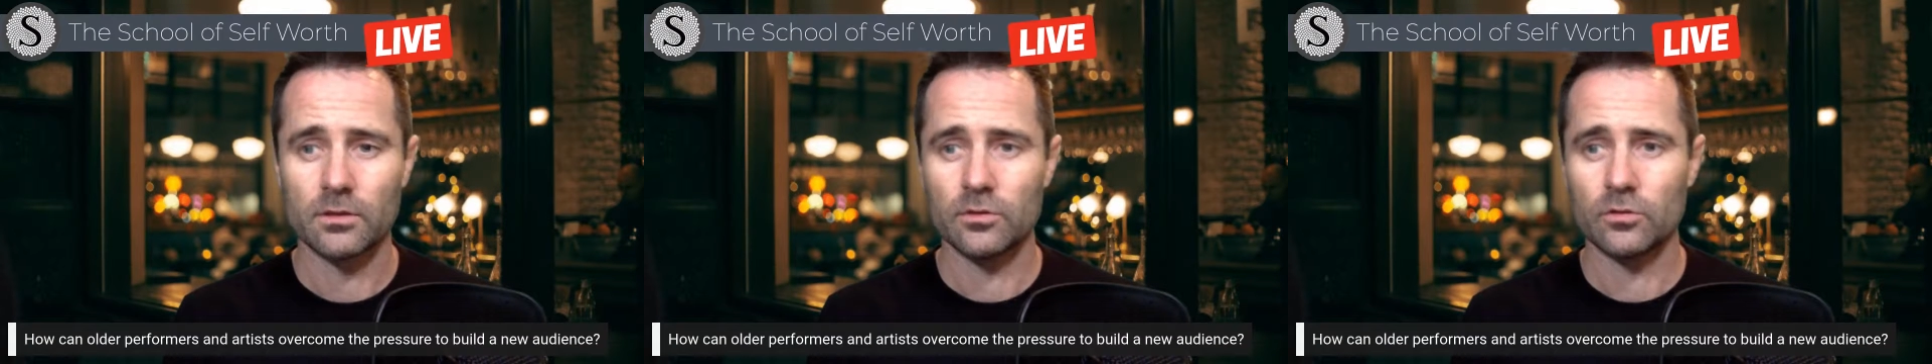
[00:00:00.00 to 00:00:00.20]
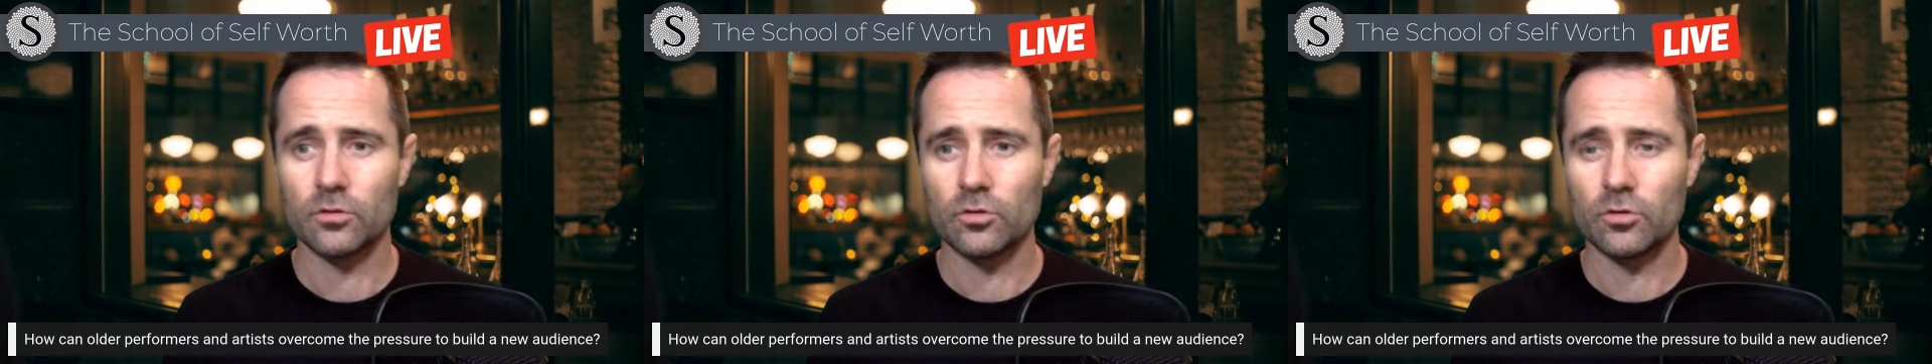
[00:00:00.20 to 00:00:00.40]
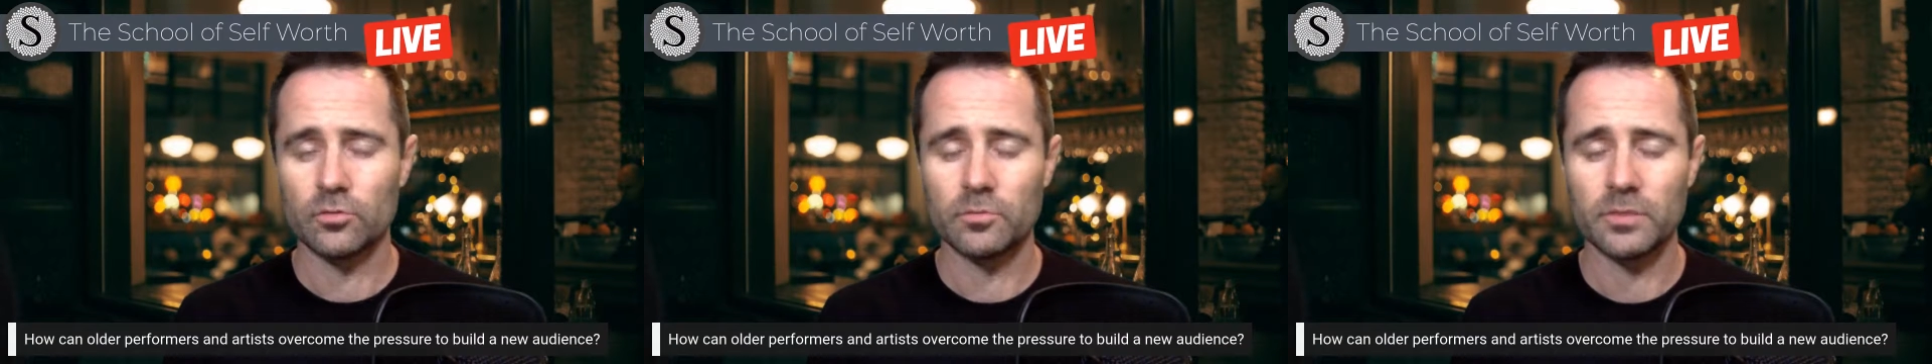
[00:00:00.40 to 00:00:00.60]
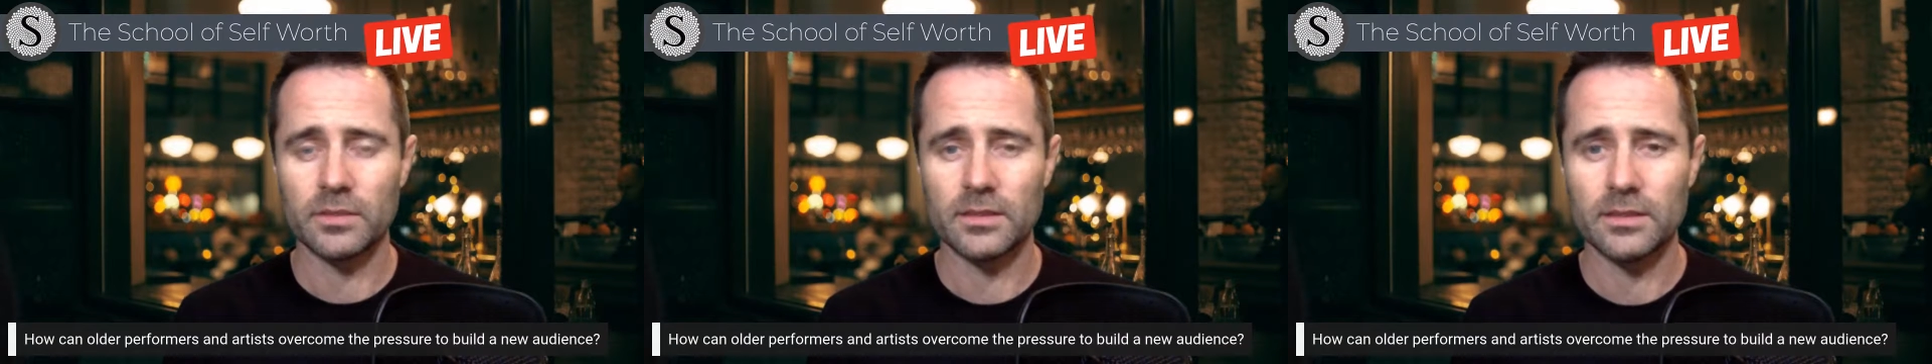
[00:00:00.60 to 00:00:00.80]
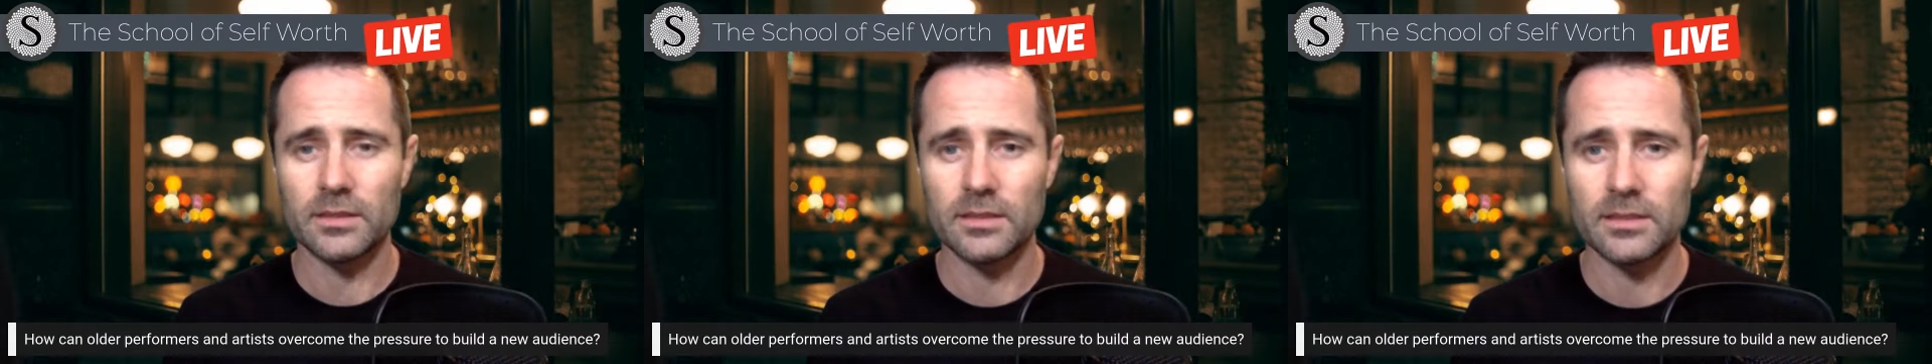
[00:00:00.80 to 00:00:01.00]
You could
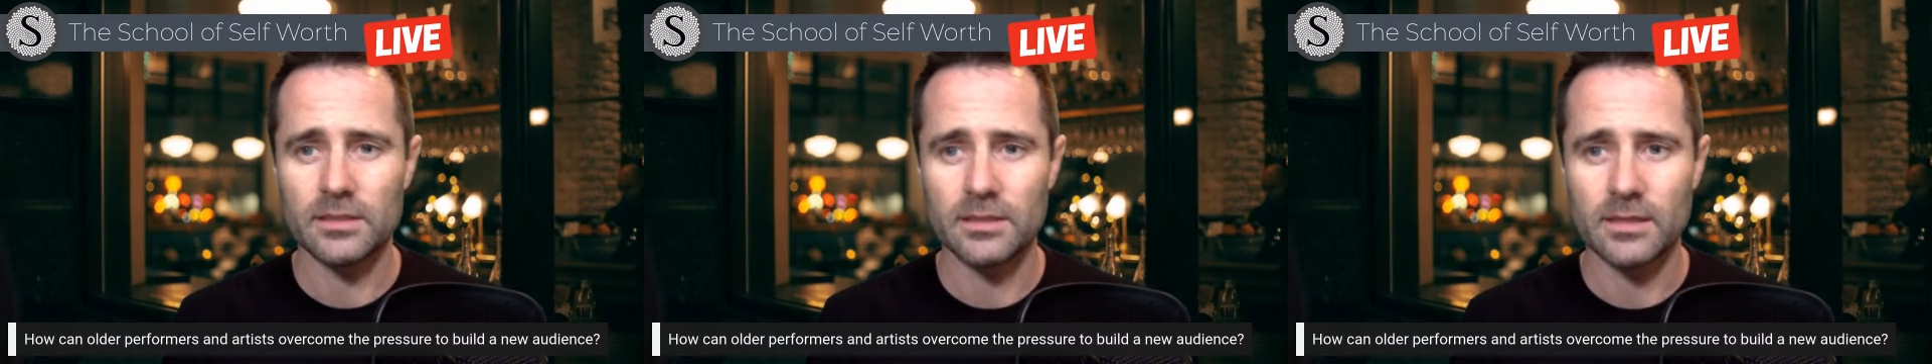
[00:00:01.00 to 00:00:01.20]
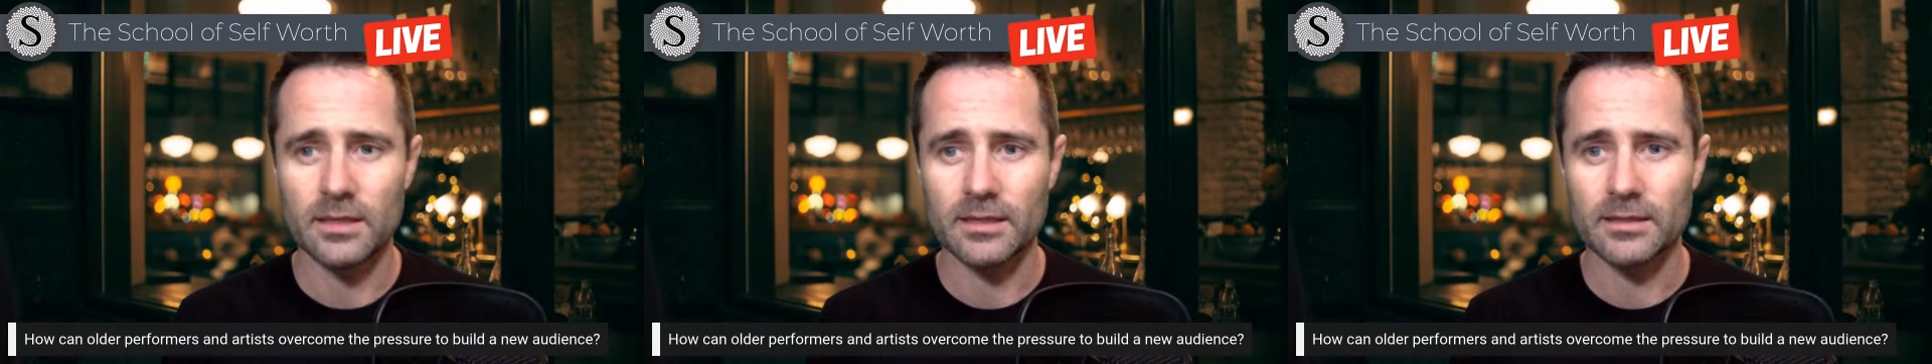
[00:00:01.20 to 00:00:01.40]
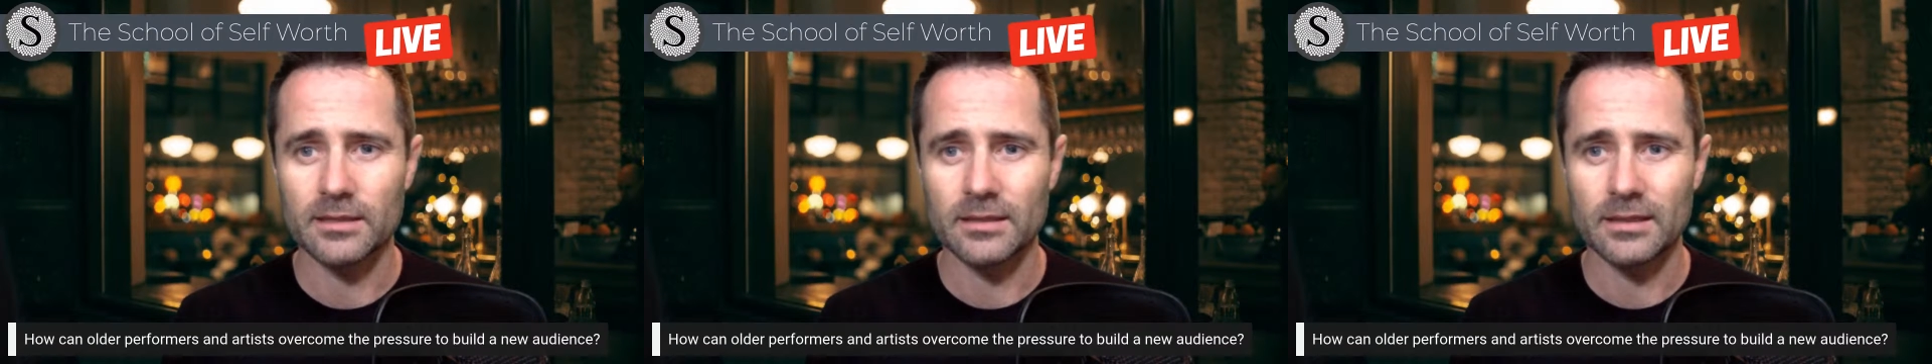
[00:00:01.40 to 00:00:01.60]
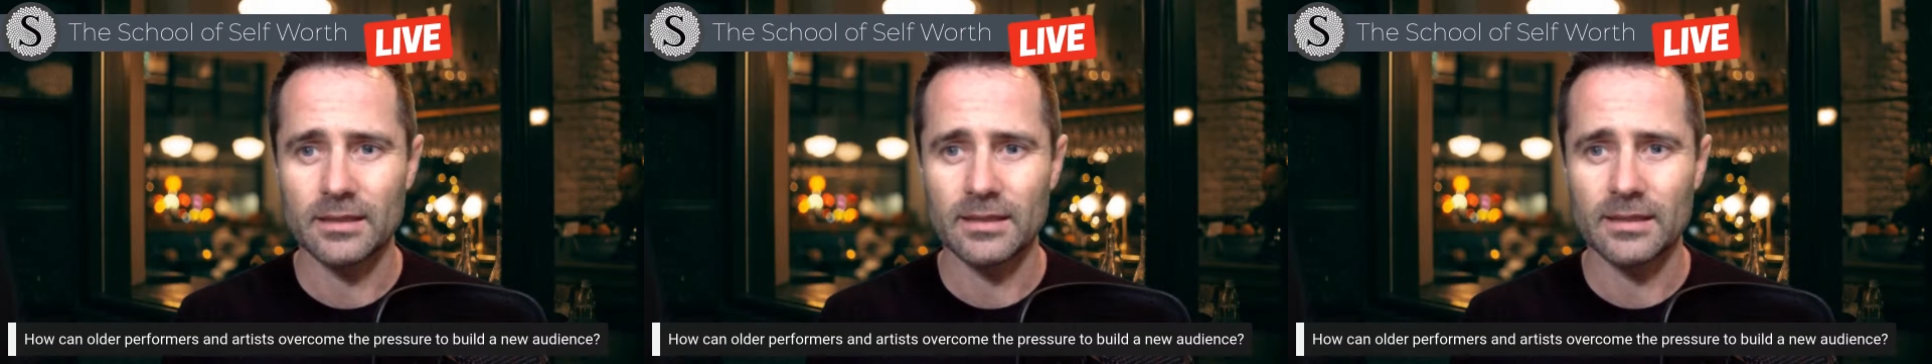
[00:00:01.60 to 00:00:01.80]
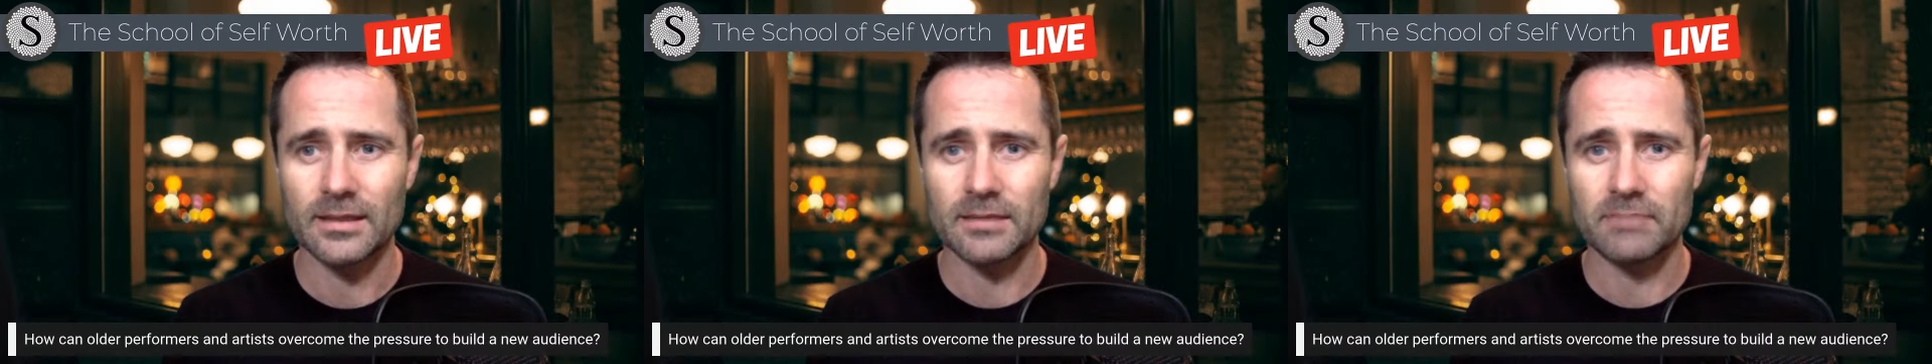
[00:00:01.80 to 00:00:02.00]
be
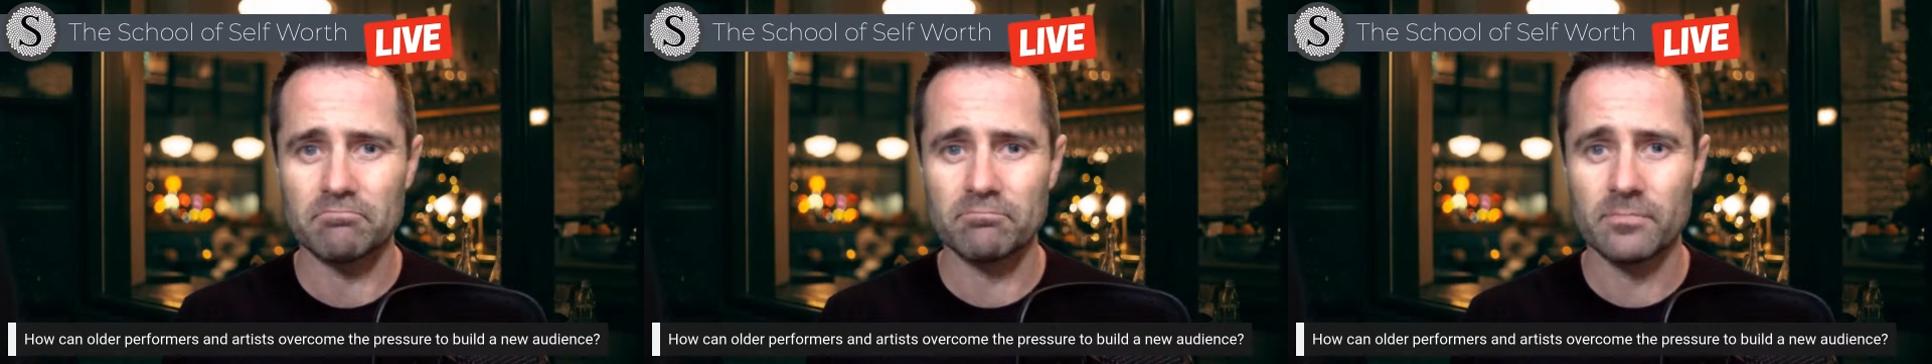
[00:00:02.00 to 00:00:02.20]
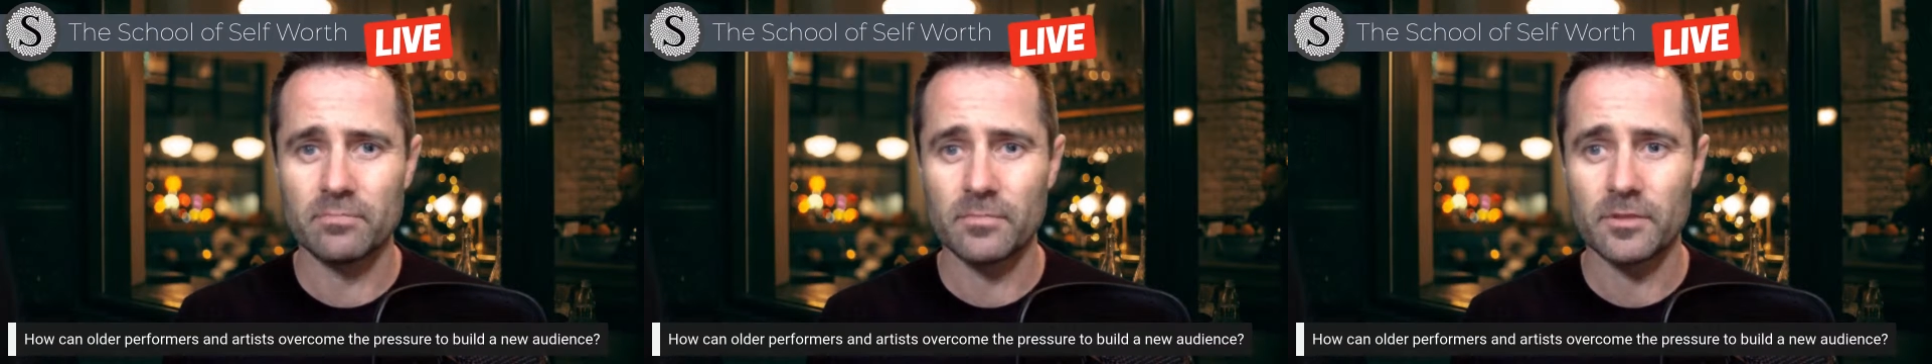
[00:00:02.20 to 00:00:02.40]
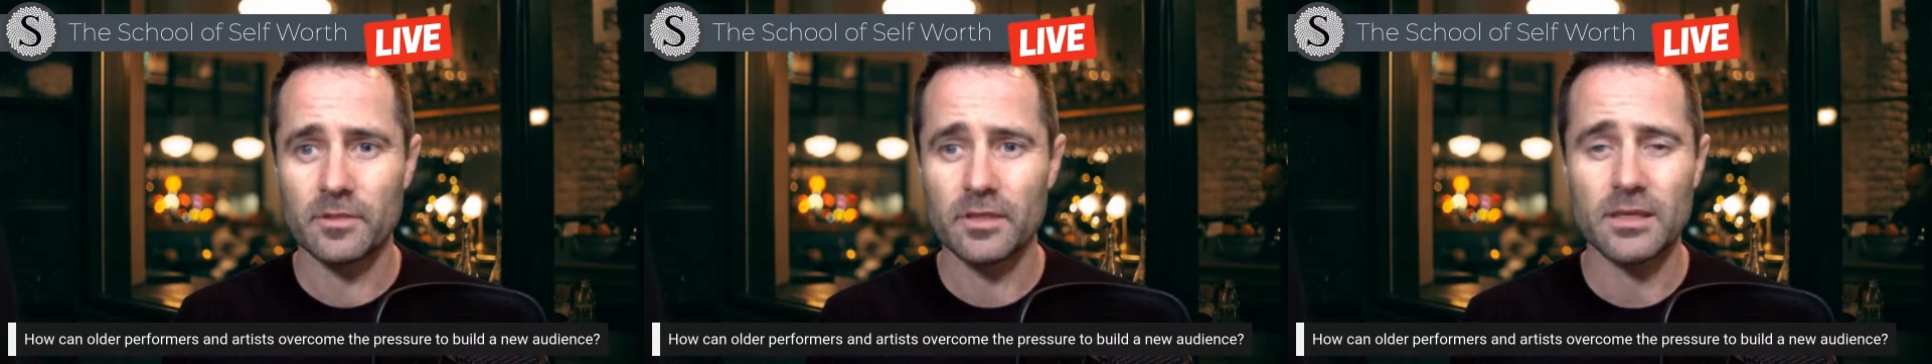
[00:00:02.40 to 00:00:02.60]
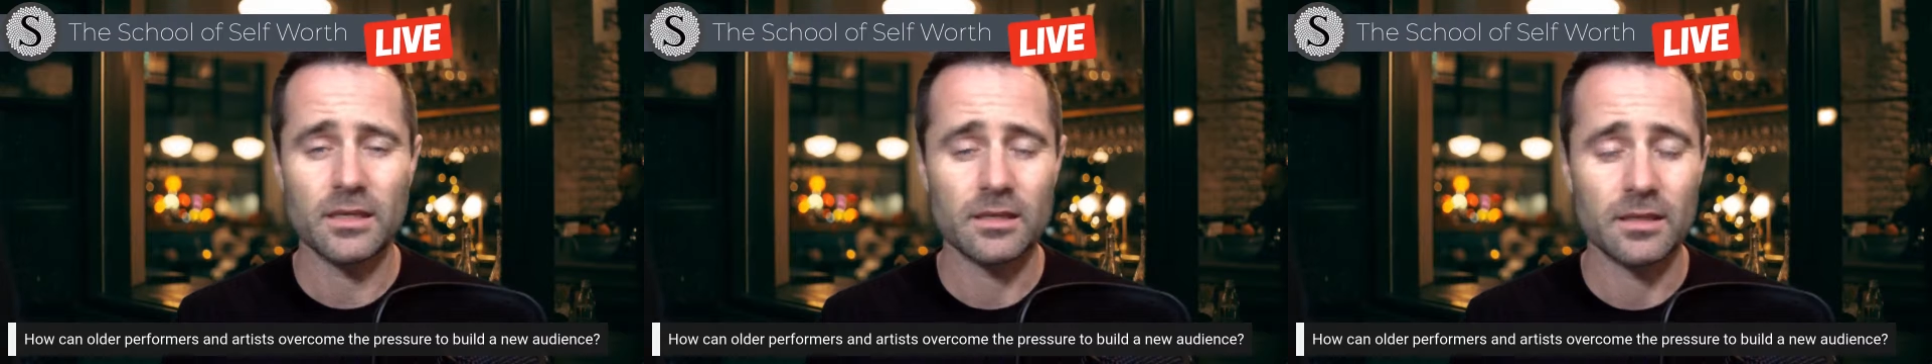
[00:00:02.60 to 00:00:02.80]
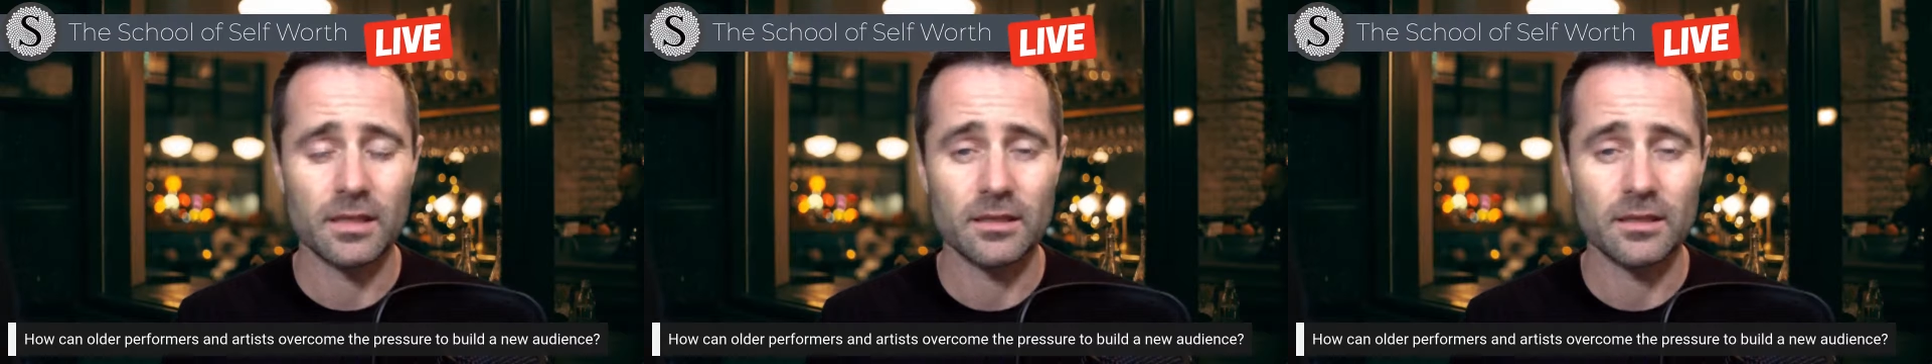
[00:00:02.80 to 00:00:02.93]
thinking